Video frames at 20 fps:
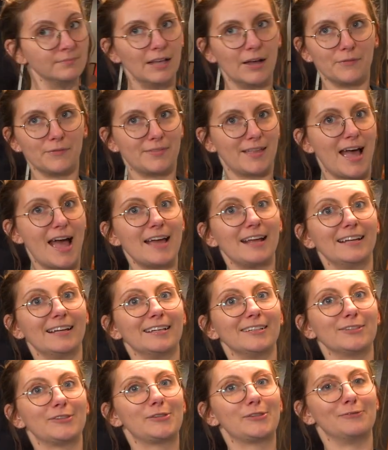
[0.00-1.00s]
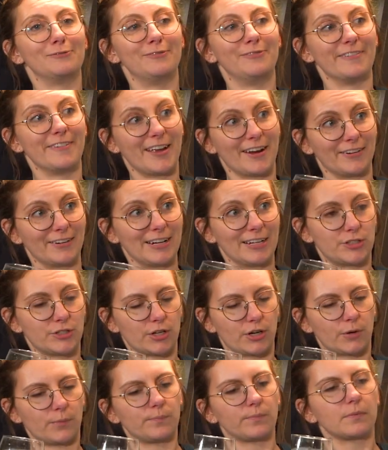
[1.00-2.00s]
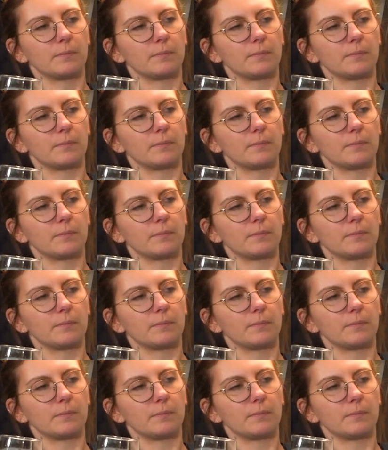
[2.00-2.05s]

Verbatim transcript: No, so, that is uh, very true.